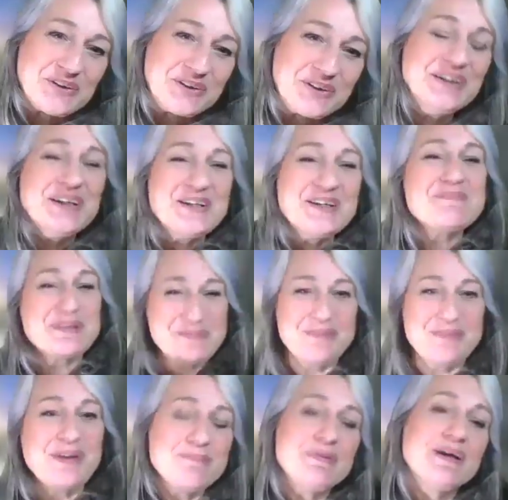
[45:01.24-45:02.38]
daughter, but it'd
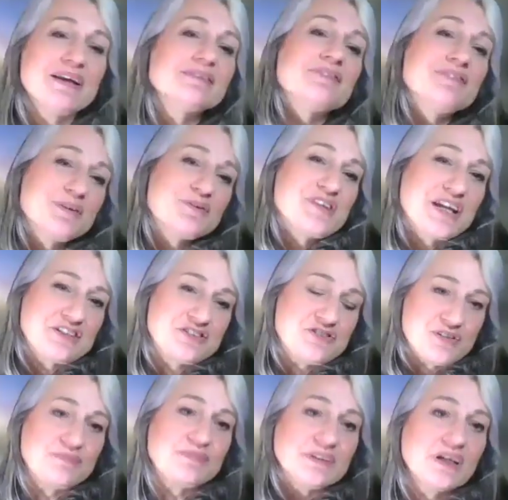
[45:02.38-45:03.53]
be way better if it was actually
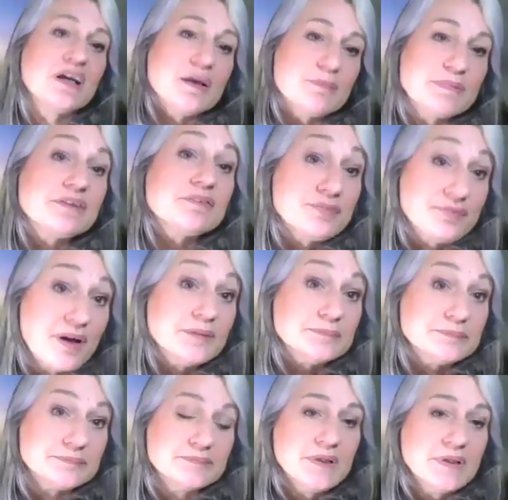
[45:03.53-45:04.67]
driven and coming
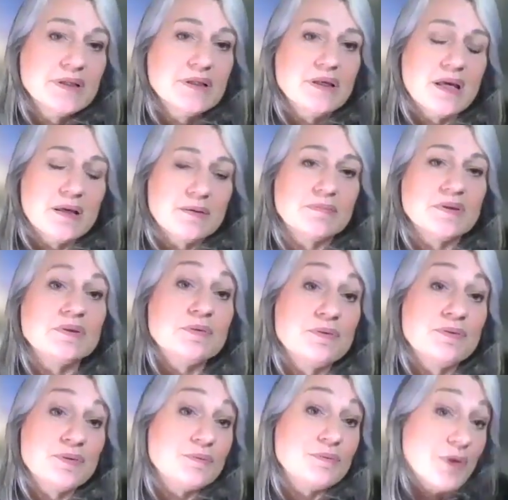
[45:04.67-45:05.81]
from the
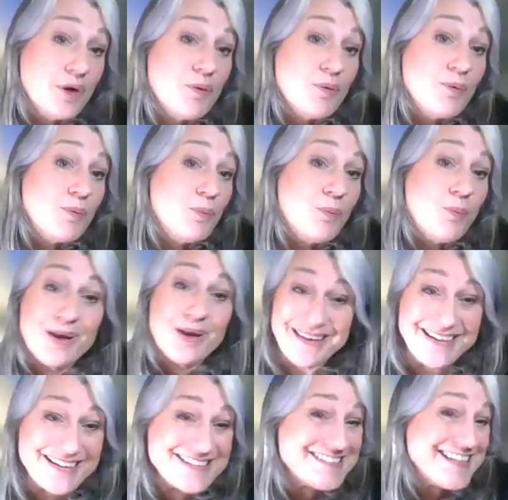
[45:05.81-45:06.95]
youth who know what
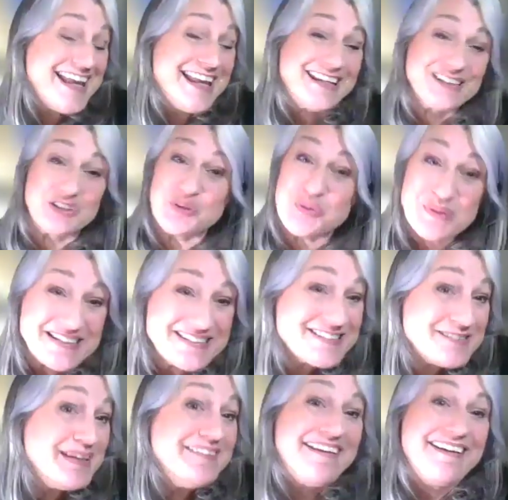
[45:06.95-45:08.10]
they need to say and who needs
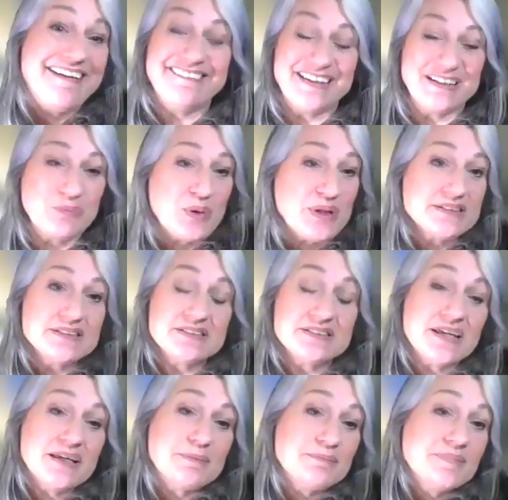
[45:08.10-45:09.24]
to be there and what
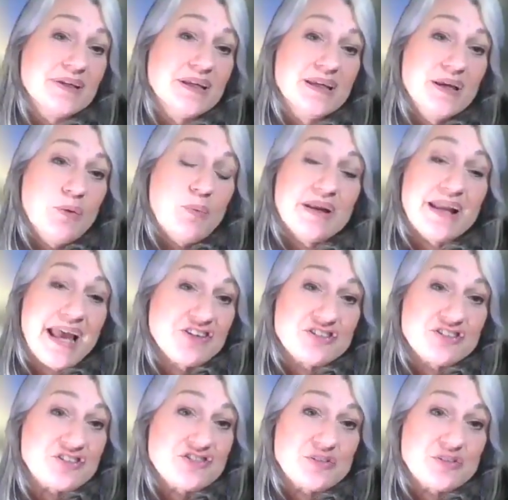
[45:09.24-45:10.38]

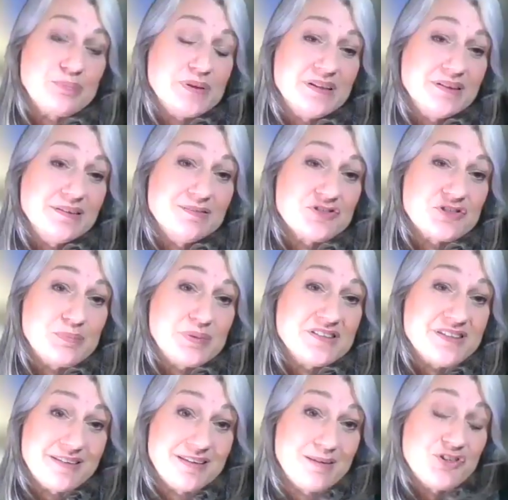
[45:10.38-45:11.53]
action
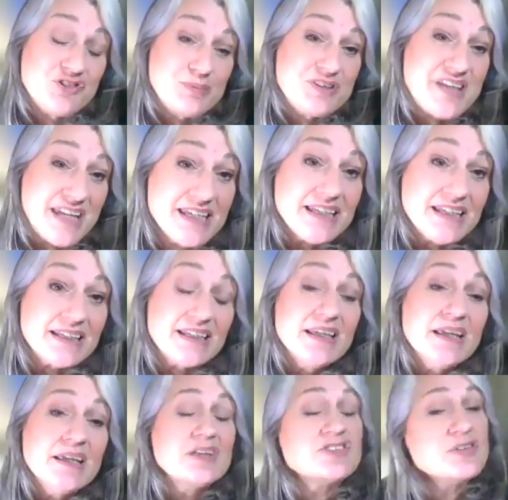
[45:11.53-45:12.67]
that we should be taking.
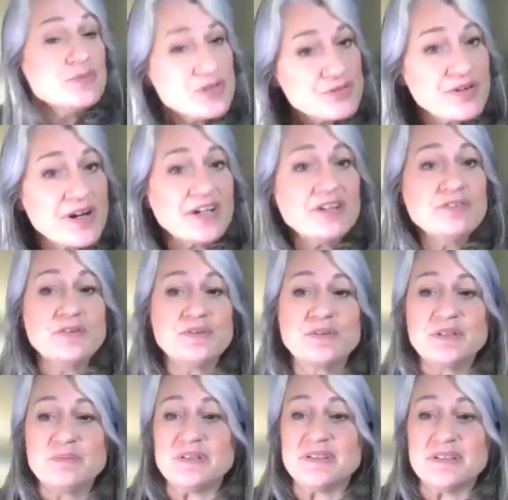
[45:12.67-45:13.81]
In terms of the Francophone
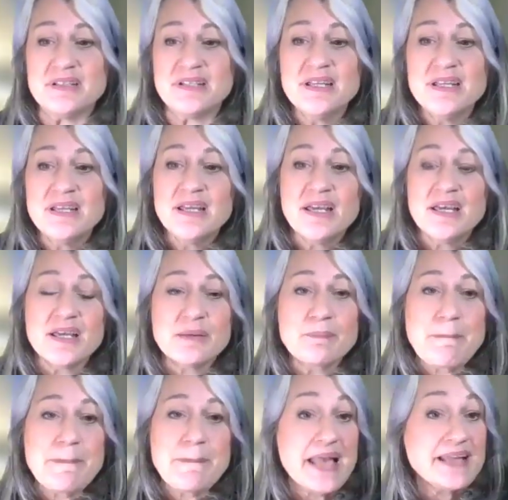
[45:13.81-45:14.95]
community,
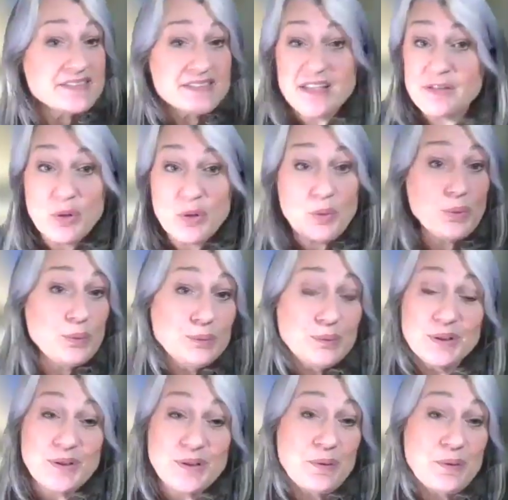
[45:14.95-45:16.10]
that's another
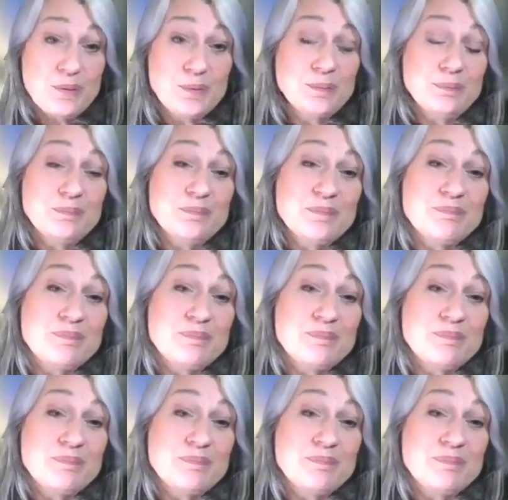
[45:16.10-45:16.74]
whole